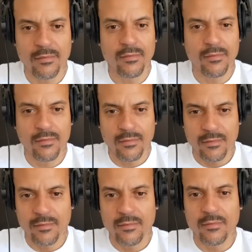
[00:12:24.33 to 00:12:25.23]

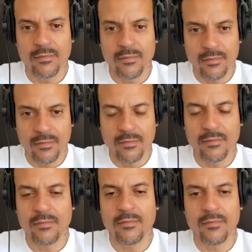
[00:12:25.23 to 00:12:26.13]

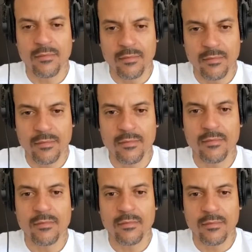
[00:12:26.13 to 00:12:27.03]

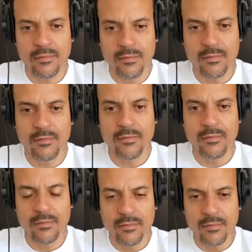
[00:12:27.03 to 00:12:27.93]

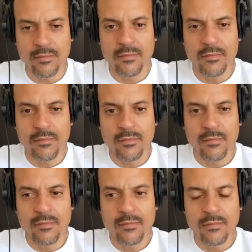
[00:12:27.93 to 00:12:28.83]

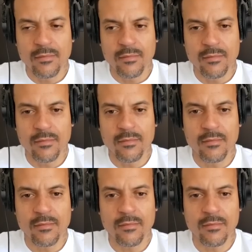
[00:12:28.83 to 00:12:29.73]

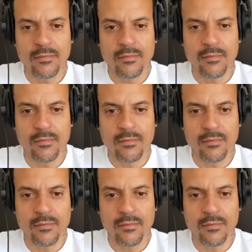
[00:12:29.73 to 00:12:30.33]
This person isn't speaking.